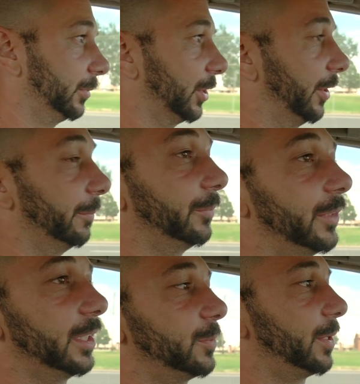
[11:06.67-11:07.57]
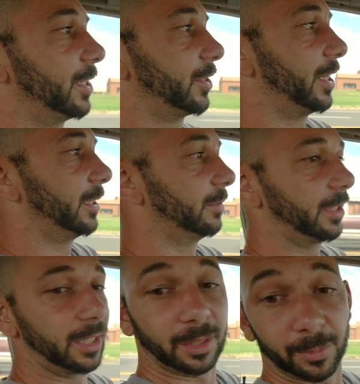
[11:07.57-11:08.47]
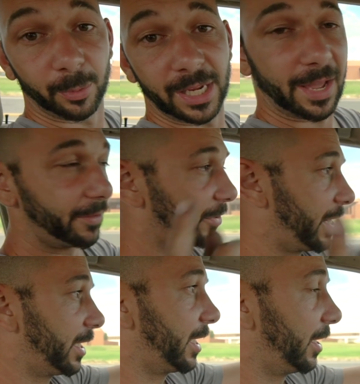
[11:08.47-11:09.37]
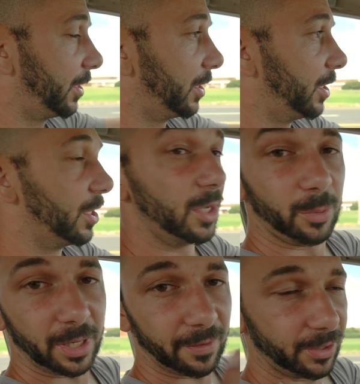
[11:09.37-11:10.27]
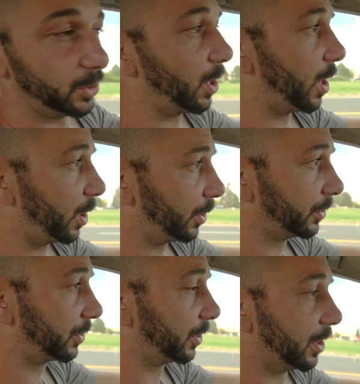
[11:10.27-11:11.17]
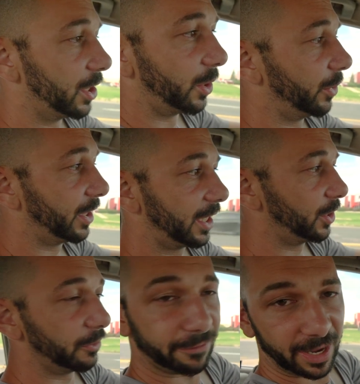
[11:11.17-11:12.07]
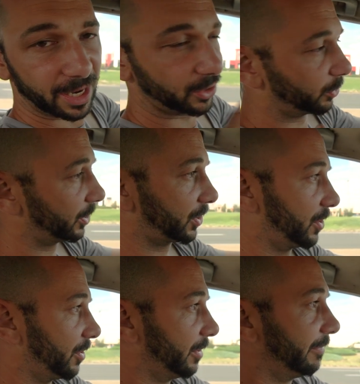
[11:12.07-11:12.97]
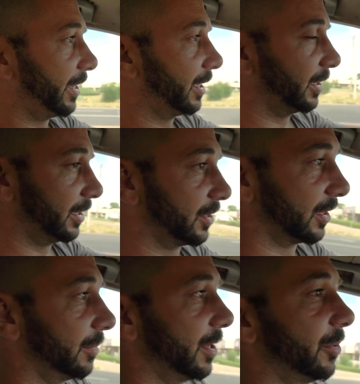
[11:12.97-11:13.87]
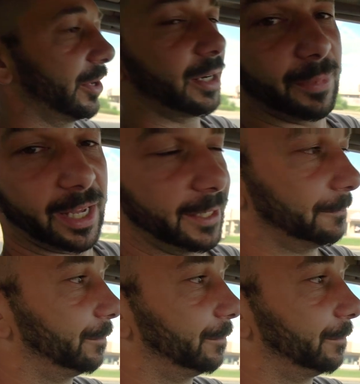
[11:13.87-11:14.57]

So it's been a great thing, but we have a radiator, we have a new hose, we didn't get a new fan, so we're just gonna run fanless. I'm not worried about it.